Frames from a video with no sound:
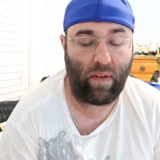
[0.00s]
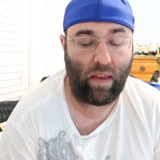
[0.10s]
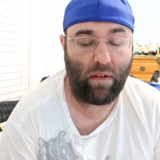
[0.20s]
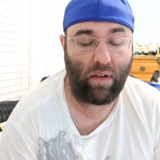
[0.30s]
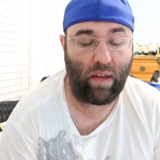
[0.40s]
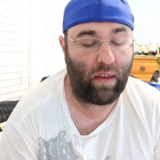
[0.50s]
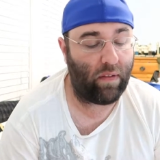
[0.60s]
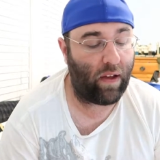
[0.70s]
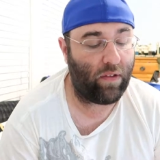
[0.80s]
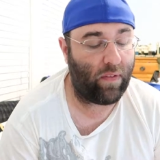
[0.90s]
angry
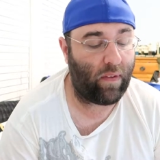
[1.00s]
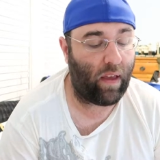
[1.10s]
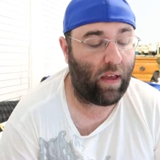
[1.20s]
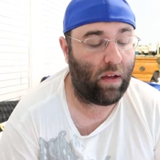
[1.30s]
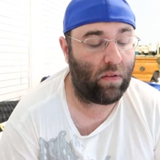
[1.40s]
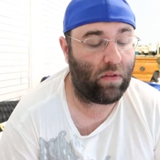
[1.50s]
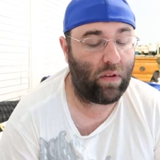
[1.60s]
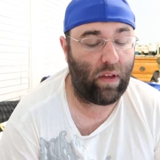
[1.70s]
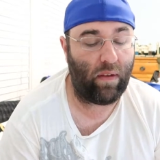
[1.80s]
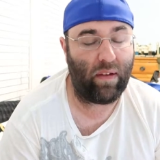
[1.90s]
and lashes
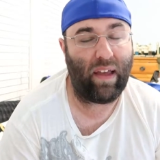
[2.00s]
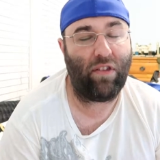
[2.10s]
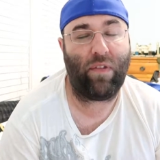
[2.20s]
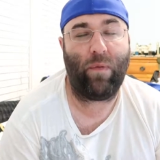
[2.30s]
out and kind of